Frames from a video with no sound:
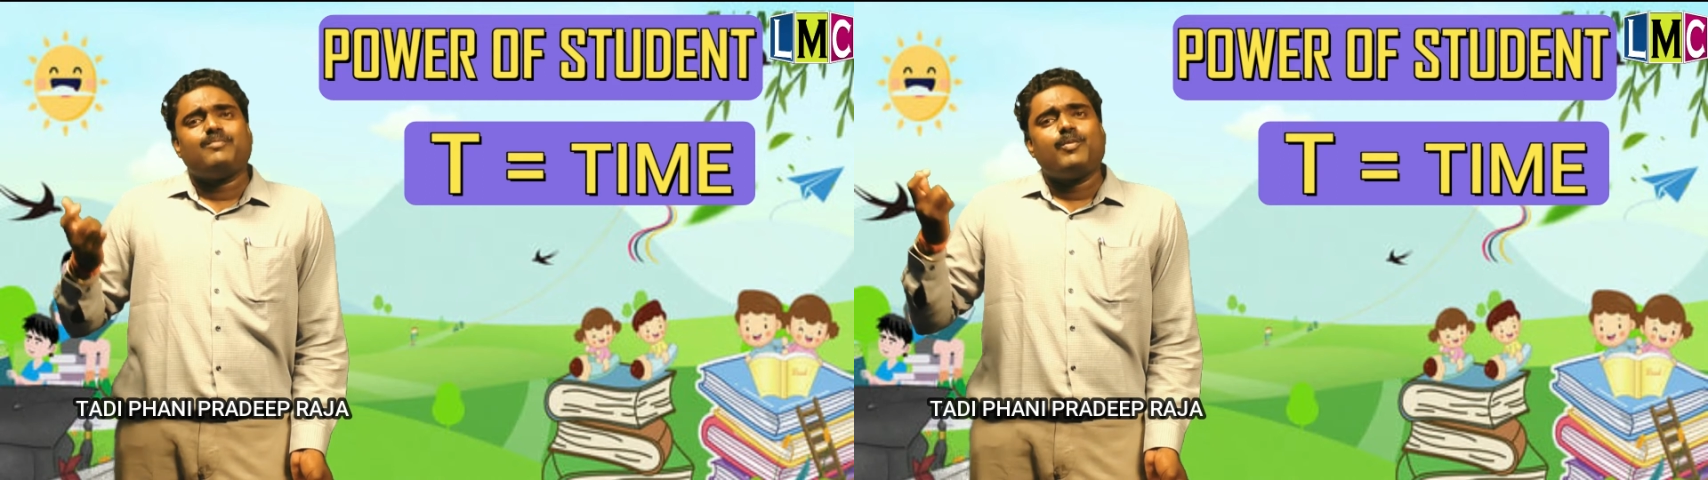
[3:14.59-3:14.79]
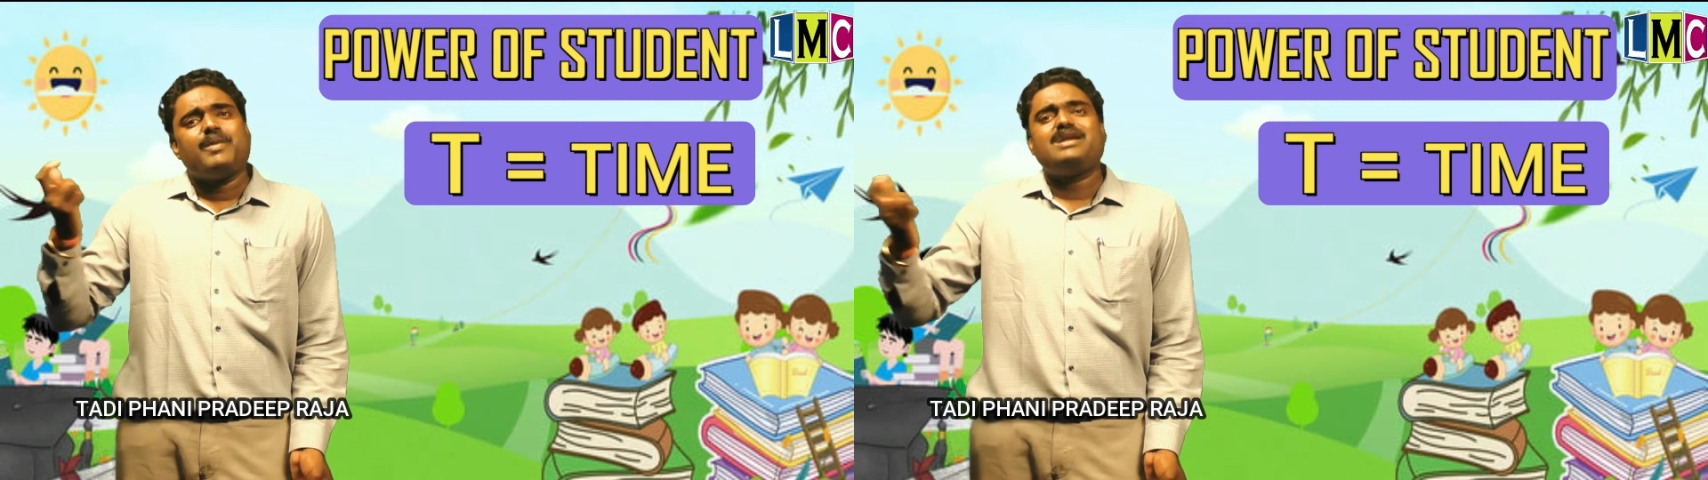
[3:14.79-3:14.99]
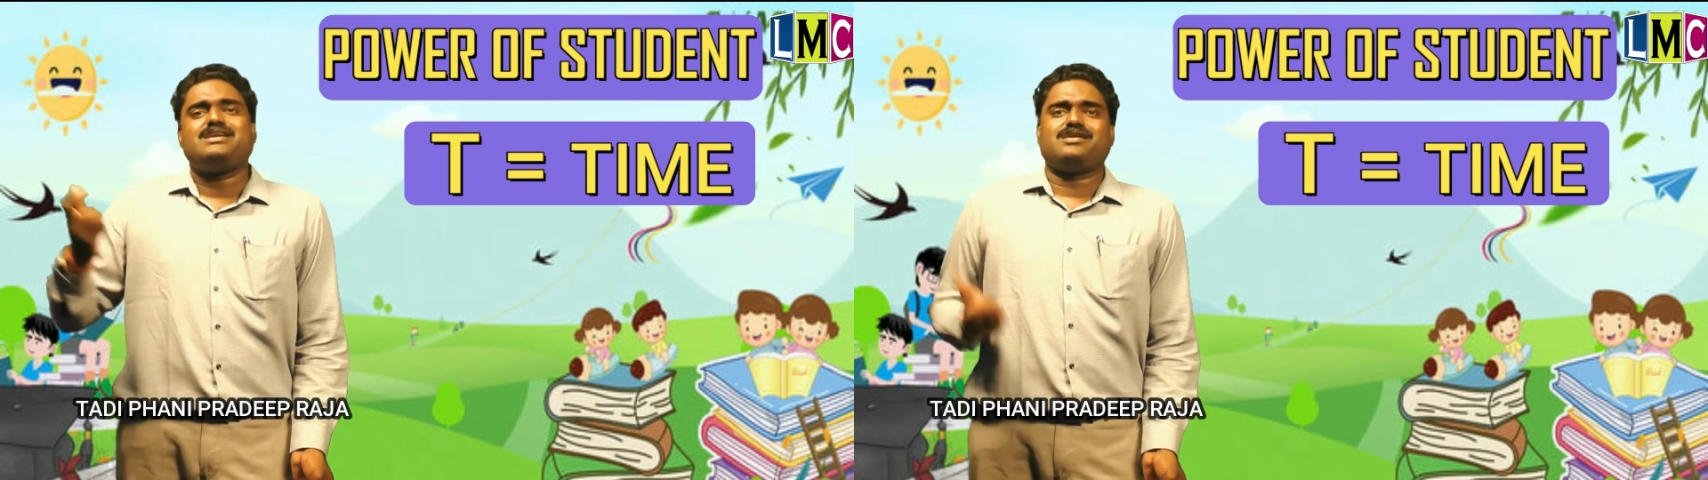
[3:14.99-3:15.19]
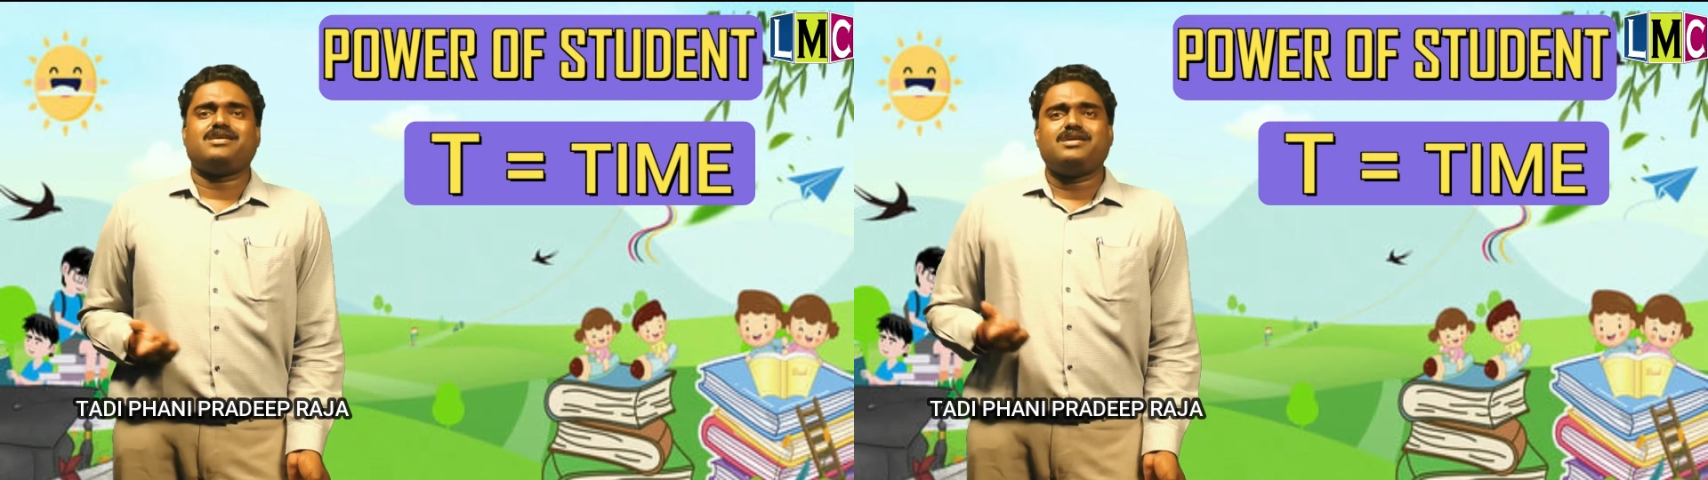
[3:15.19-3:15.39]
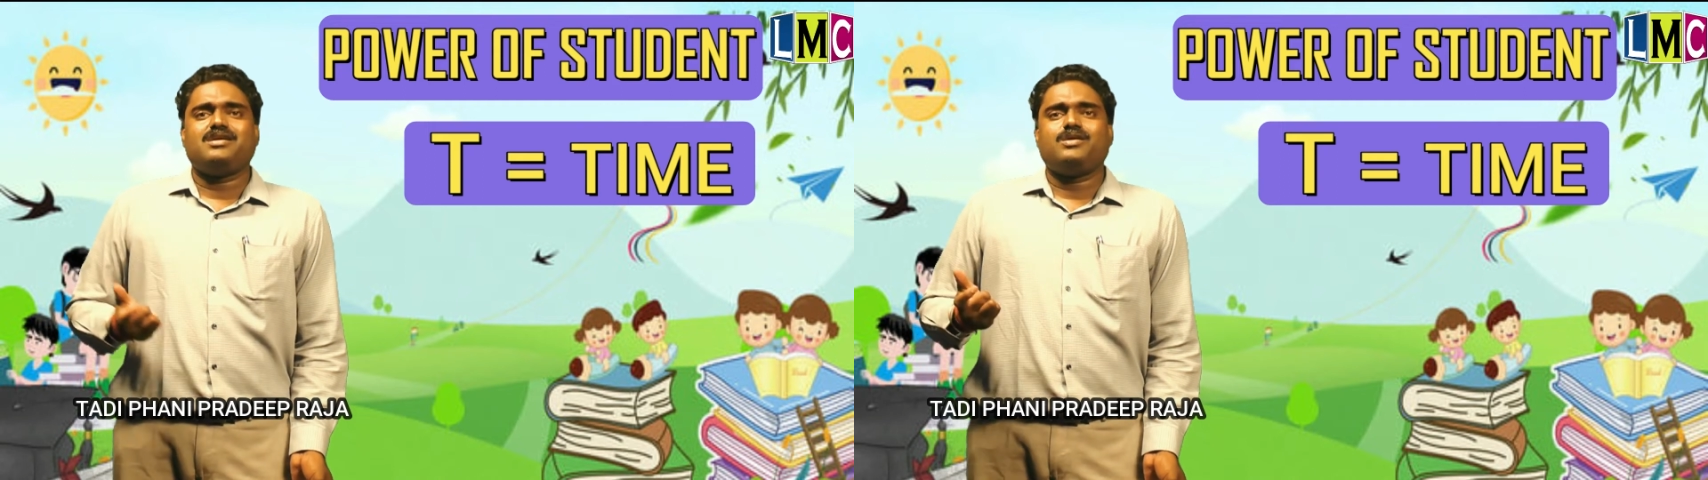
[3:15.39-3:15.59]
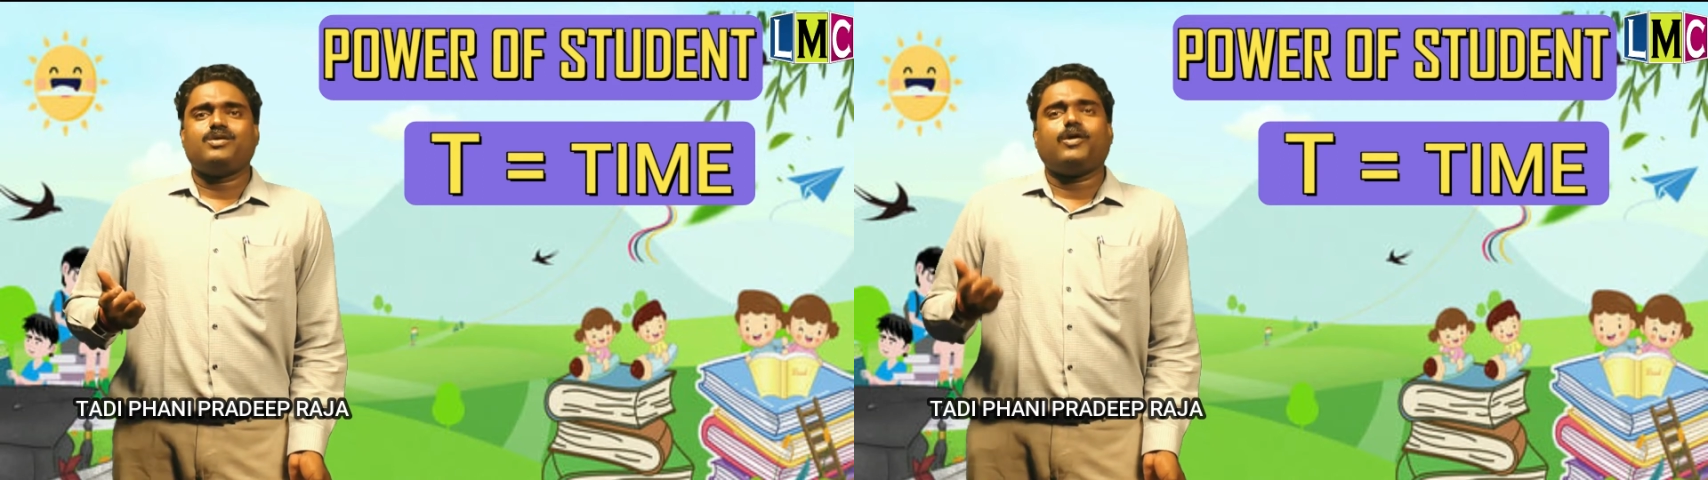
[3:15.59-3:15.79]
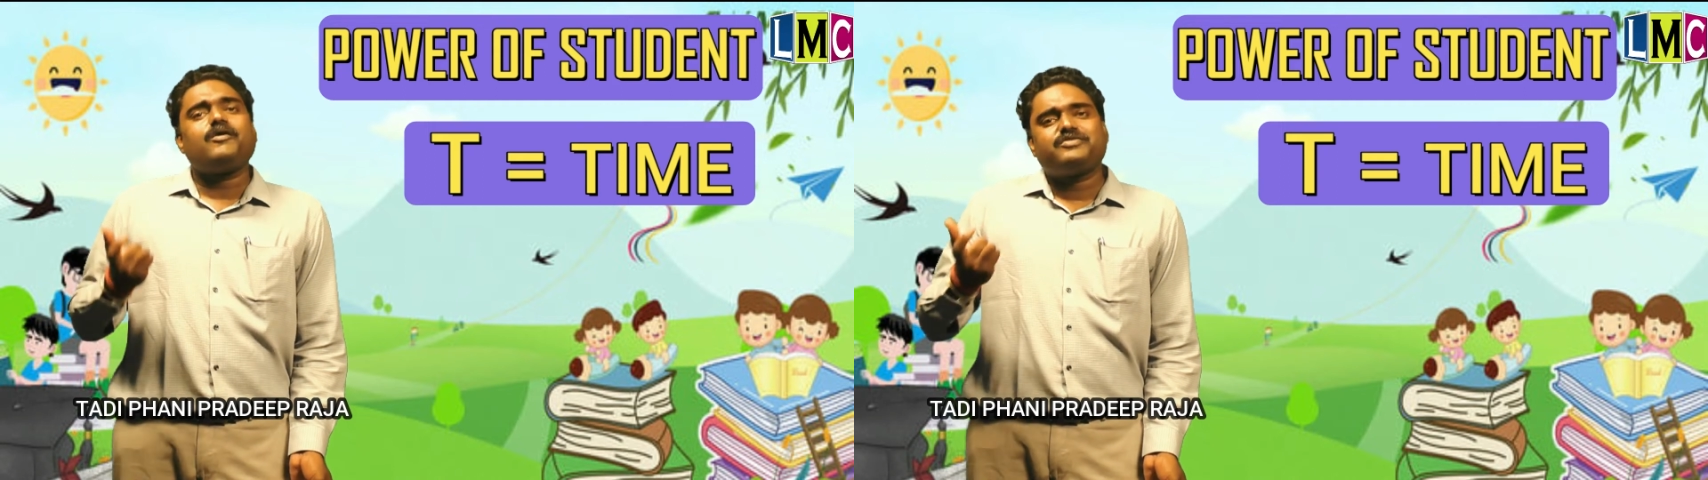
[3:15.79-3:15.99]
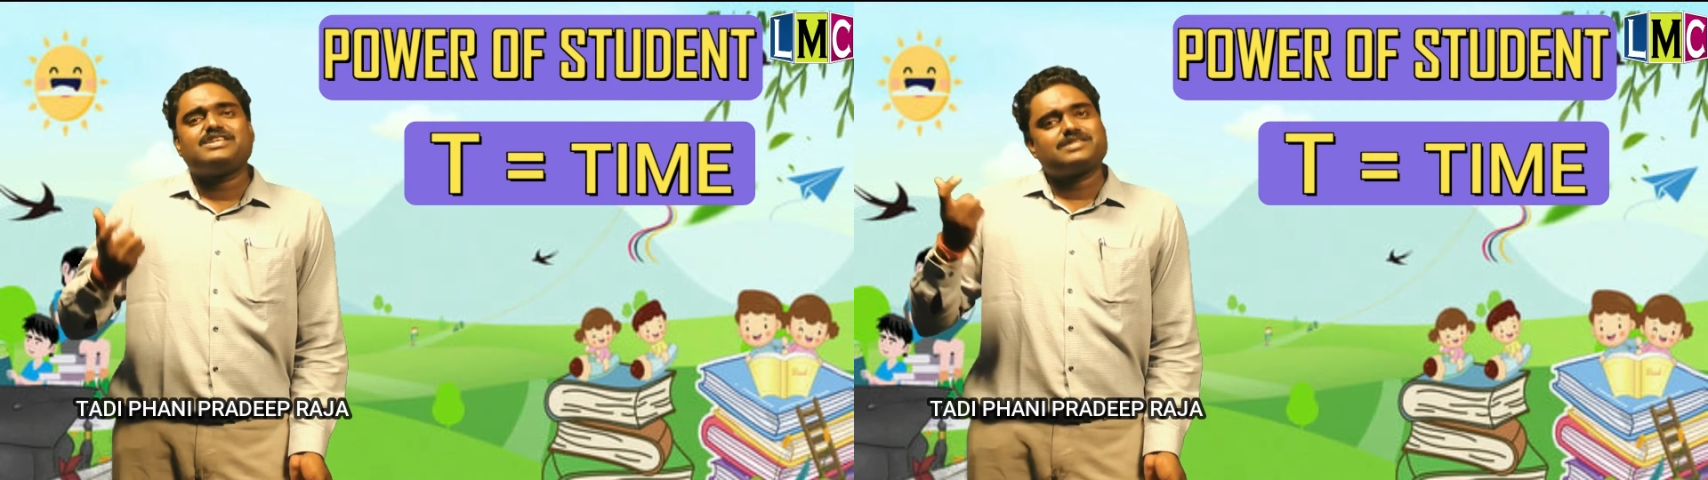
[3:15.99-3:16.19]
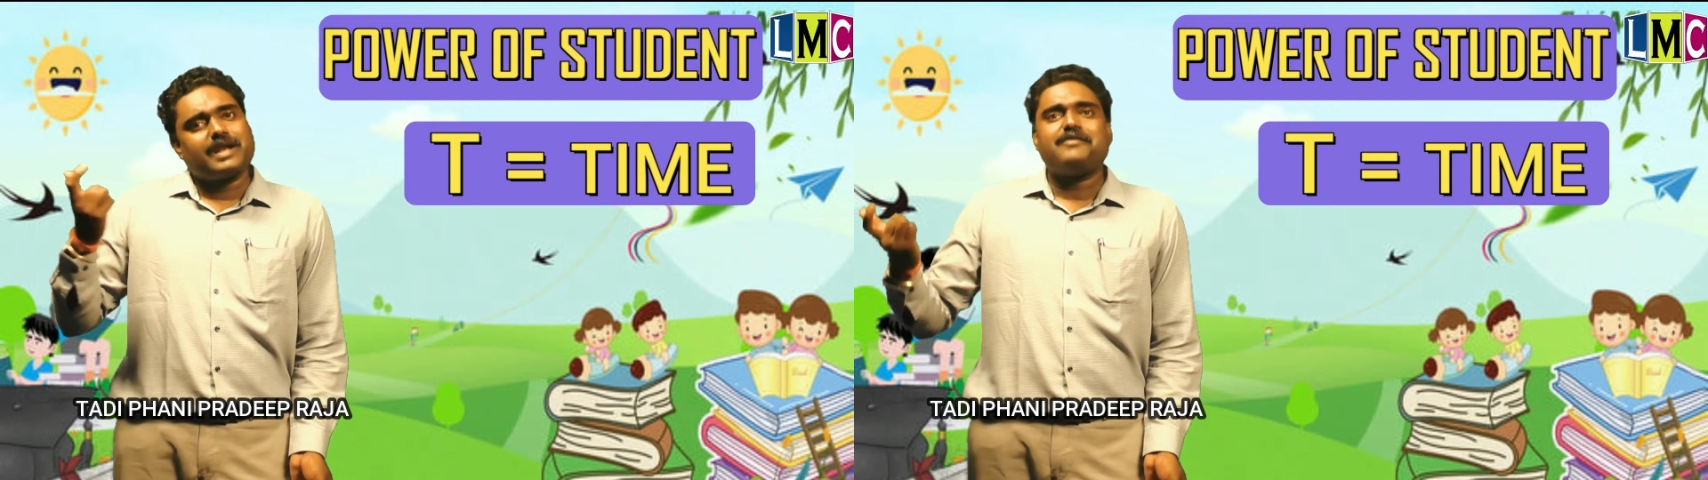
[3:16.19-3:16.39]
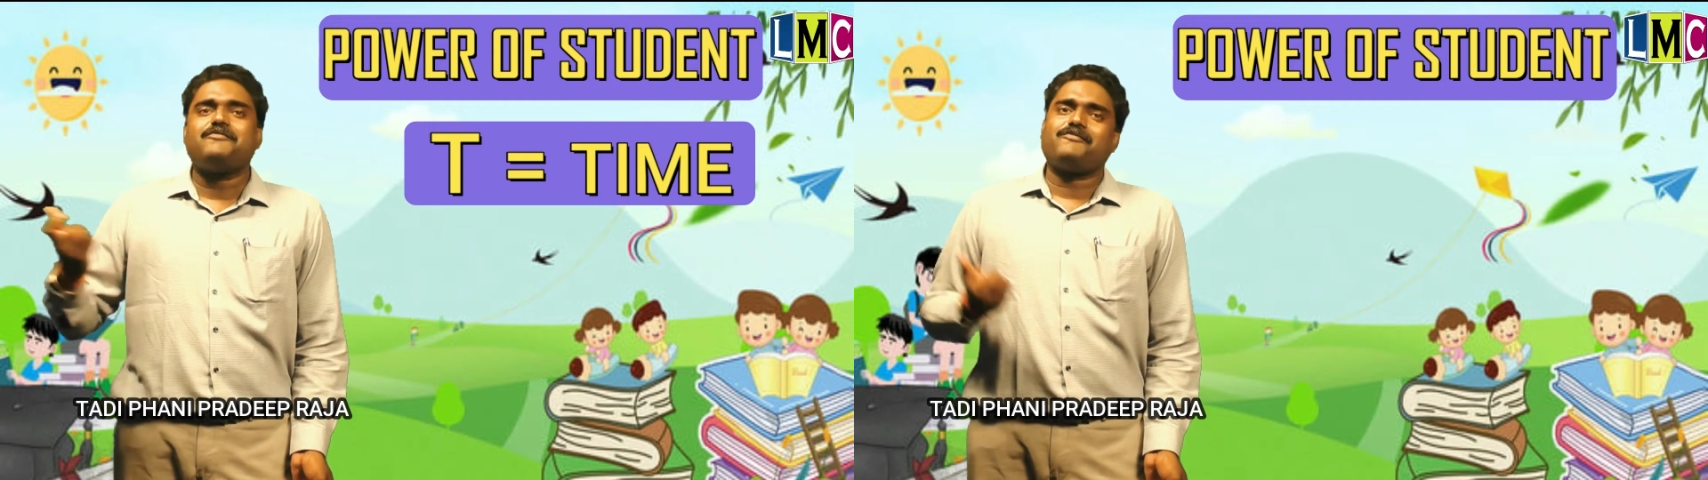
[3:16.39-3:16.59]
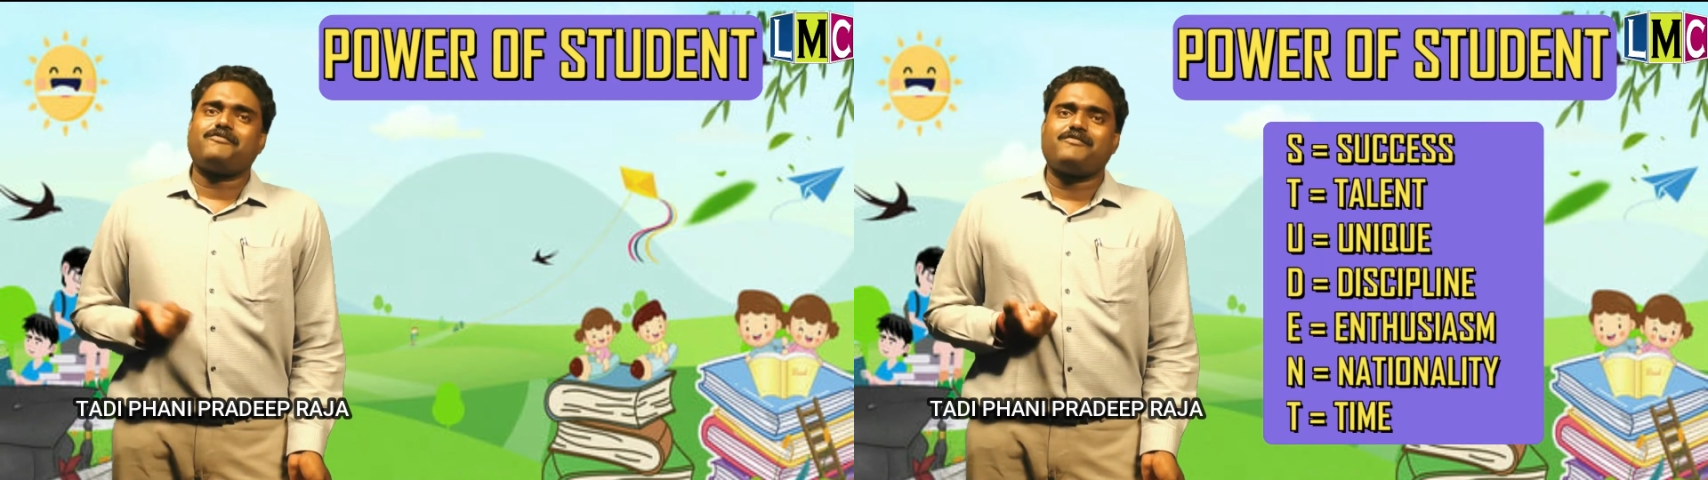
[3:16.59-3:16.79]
moment of this life.